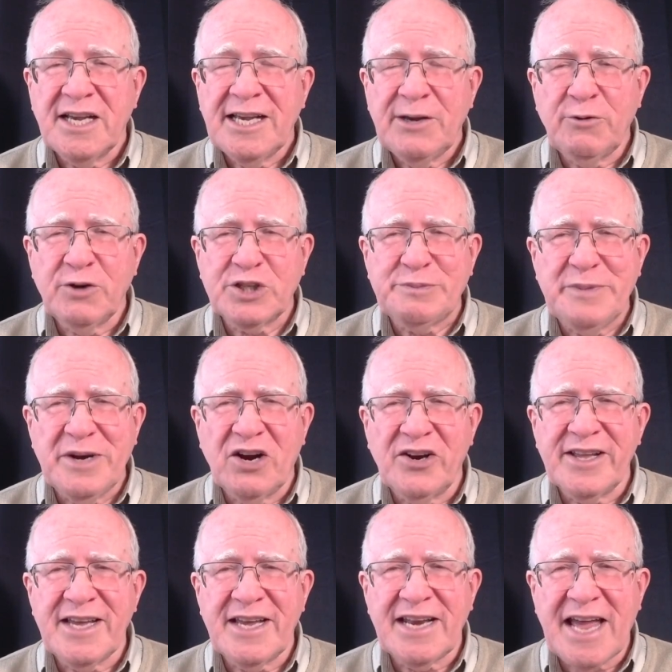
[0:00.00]
it was
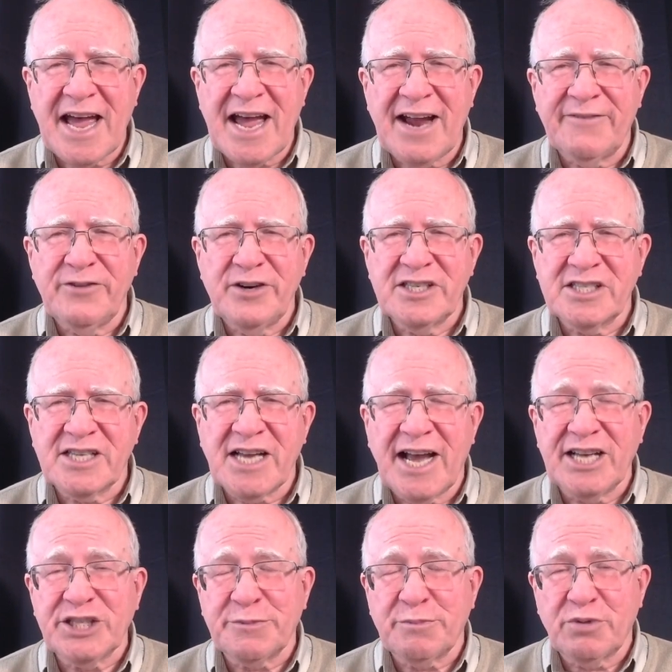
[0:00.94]
merely an average
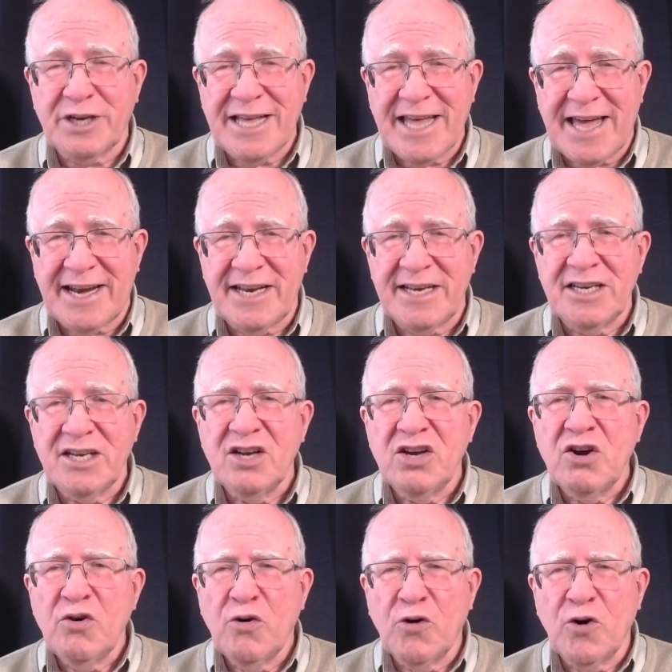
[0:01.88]
sized planet
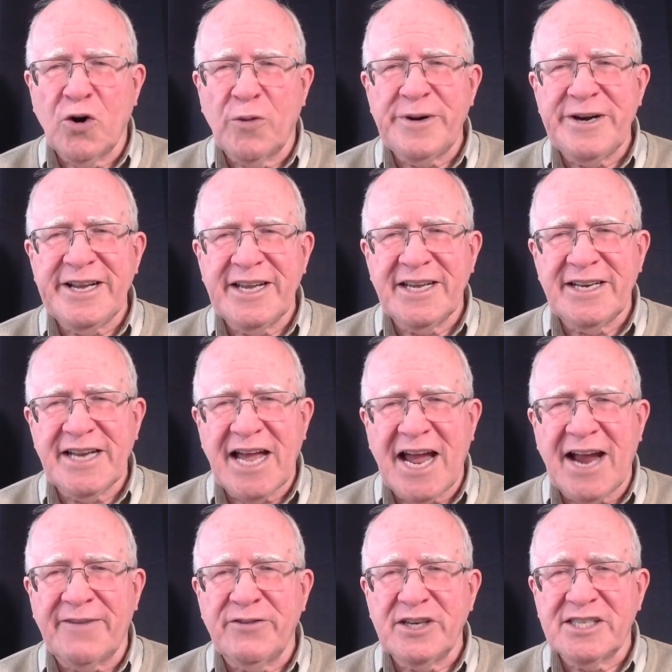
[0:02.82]
orbiting an
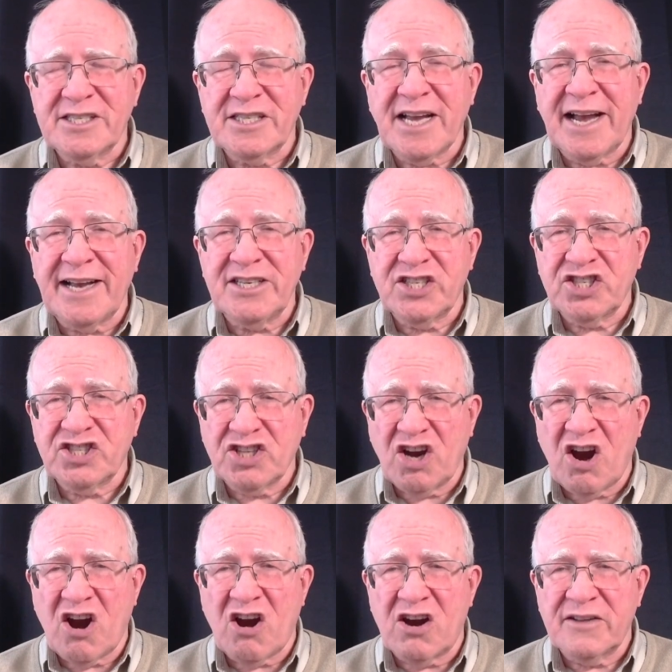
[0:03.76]
average sized
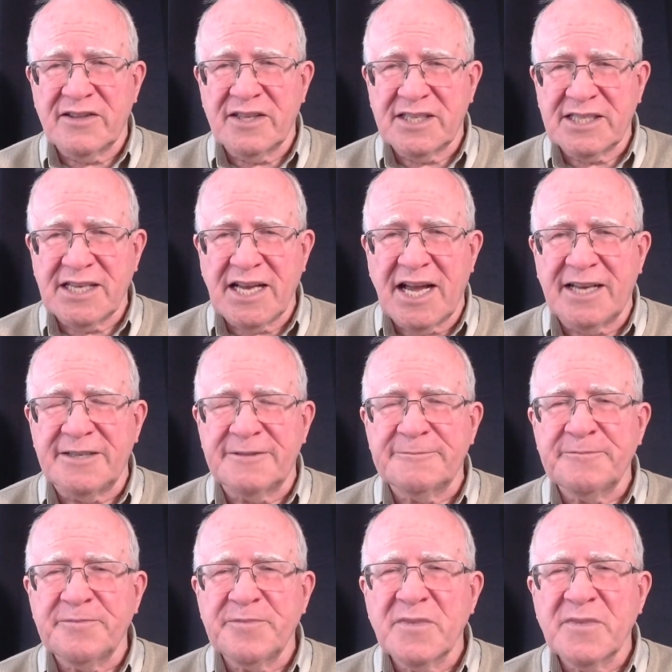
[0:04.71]
star, the Sun.